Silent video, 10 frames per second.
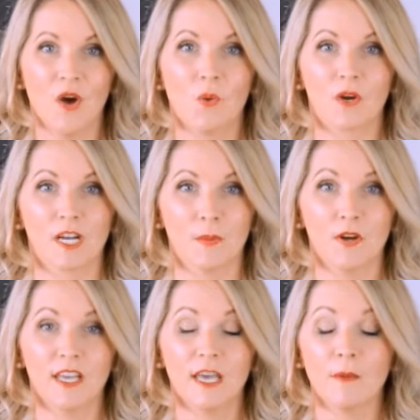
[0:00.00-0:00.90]
We're gonna
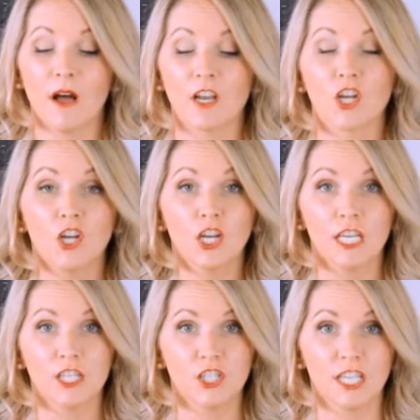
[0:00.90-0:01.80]
put him on a
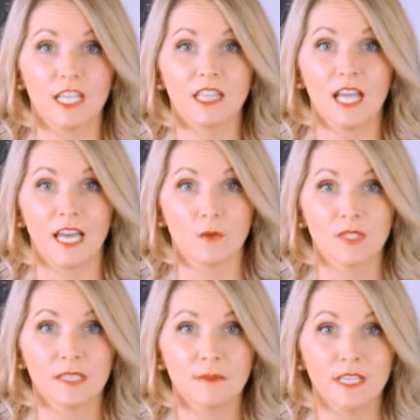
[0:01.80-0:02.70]
cookie sheet lined with
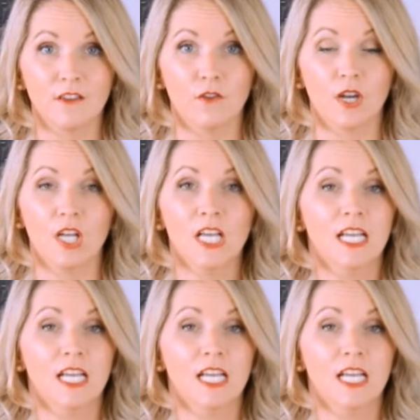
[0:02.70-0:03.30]
some tin foil